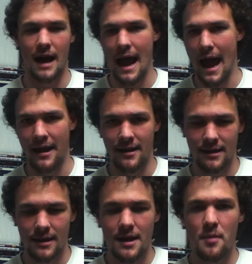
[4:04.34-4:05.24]
I had.
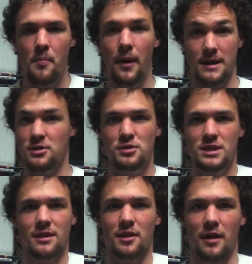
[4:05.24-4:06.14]
But you
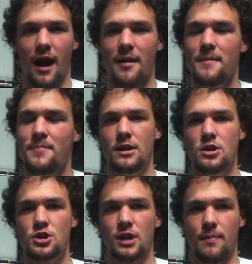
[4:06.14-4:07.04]
still don't care.
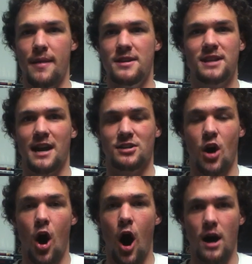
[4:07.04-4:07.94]
You're just like, man, this guy is
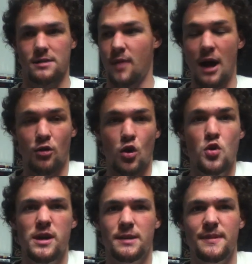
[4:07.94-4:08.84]
awesome. I don't know
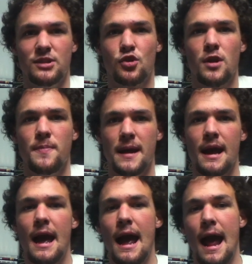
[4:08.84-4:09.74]
who he is, but he's creepy.